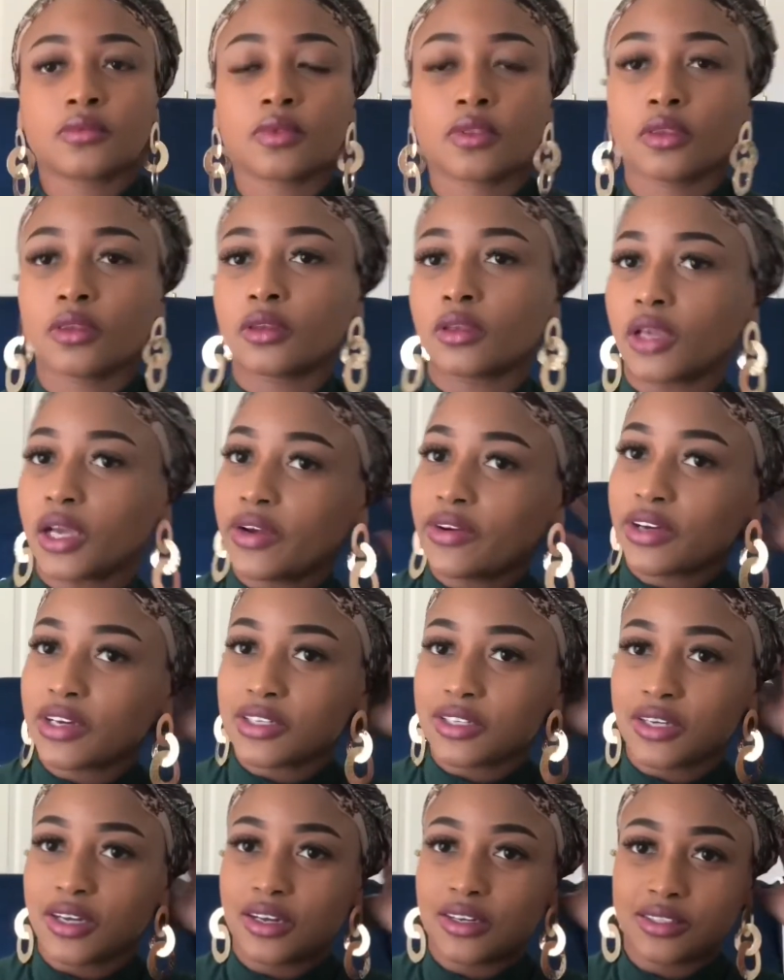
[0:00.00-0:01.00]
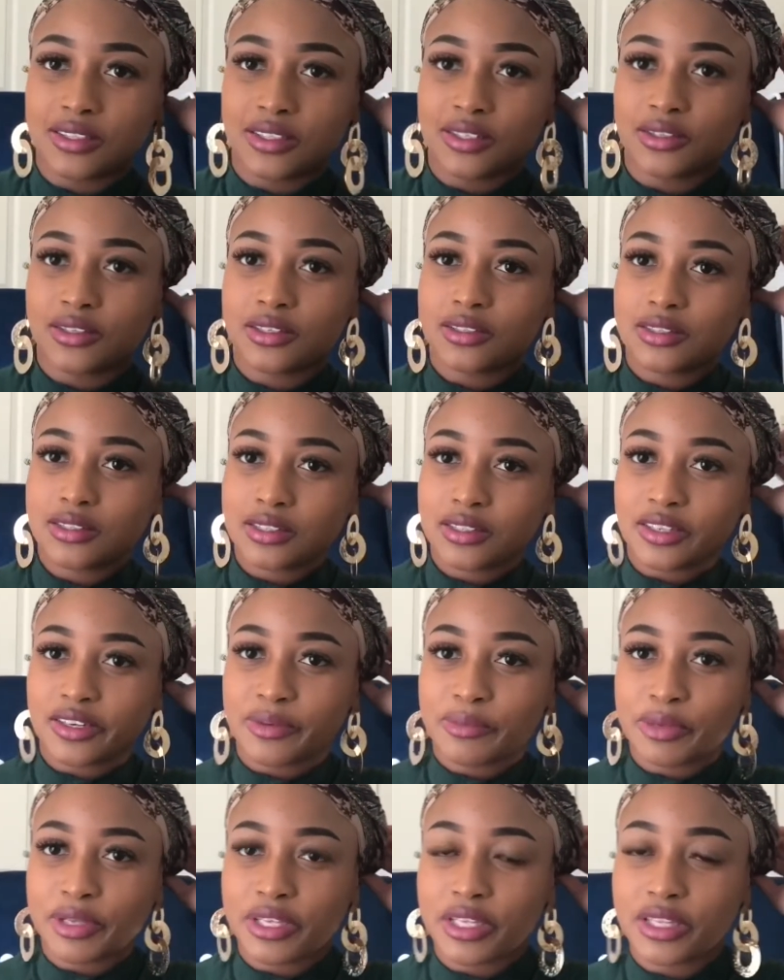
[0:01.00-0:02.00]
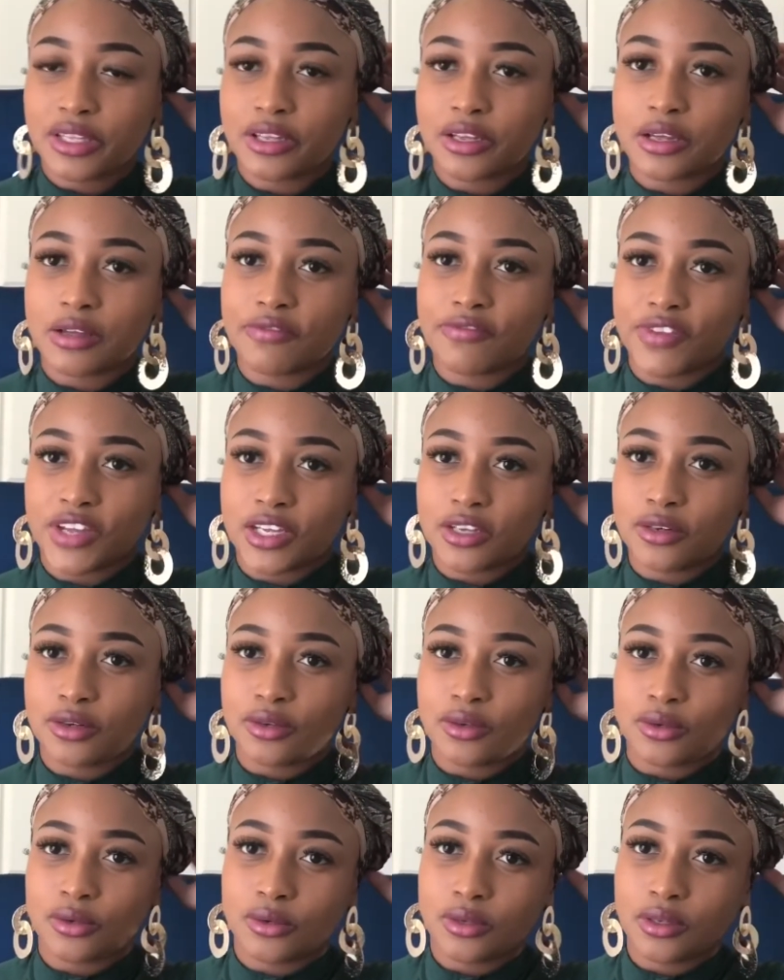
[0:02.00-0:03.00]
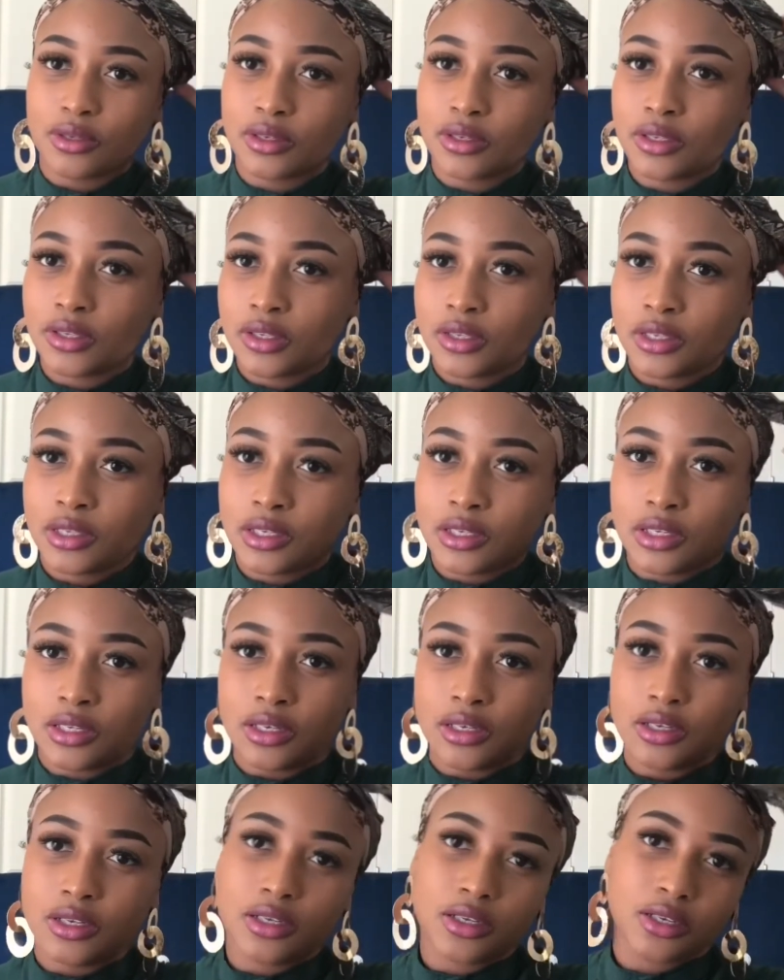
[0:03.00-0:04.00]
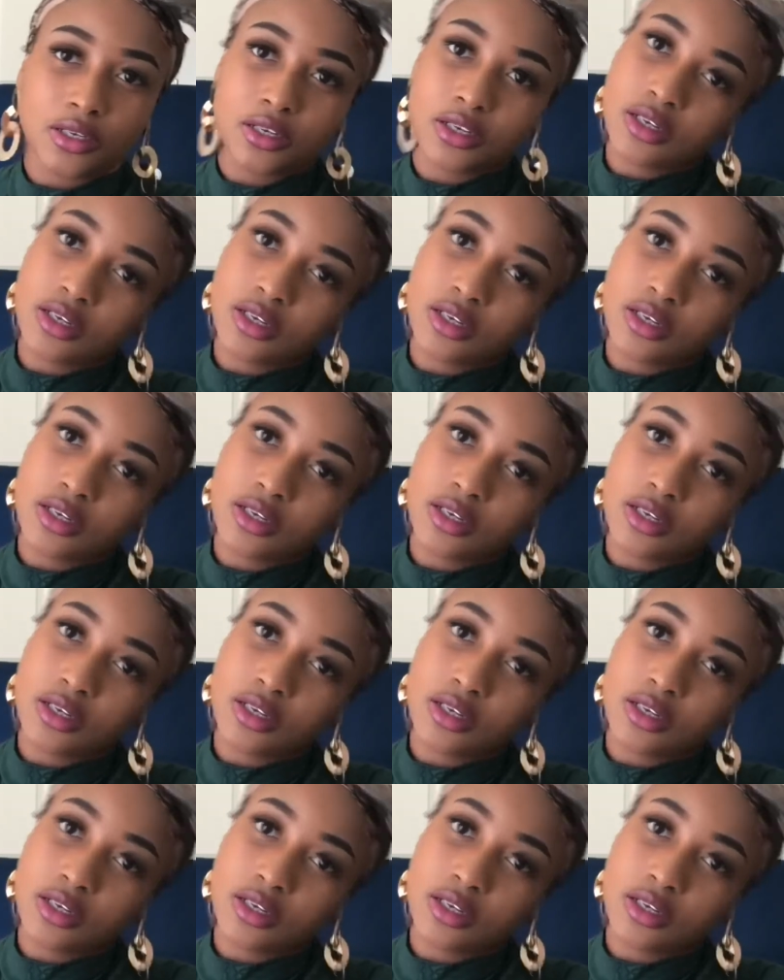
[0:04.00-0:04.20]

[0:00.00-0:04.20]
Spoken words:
All right, y'all. So this is going to be the final look.